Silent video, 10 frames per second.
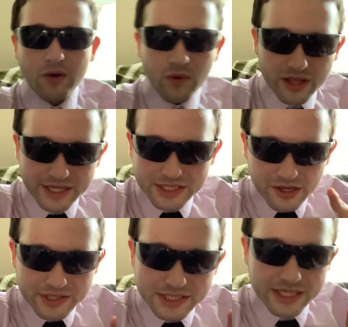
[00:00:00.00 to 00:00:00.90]
Well, I
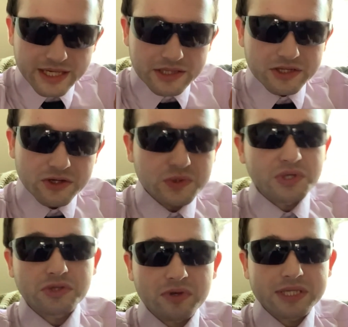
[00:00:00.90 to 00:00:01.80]
saw this thing in the news
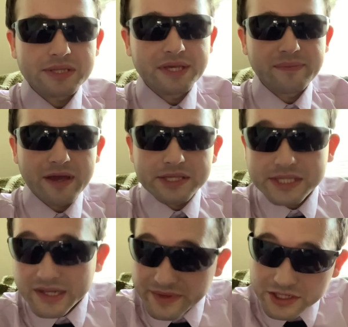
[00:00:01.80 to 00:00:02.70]
just recently about
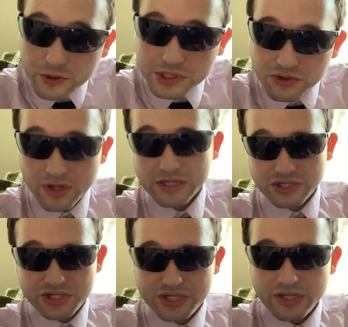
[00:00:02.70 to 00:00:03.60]
Cinnamon Toast
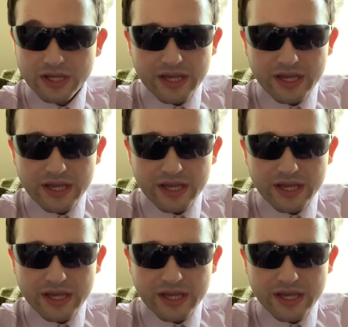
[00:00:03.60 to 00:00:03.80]
Crunch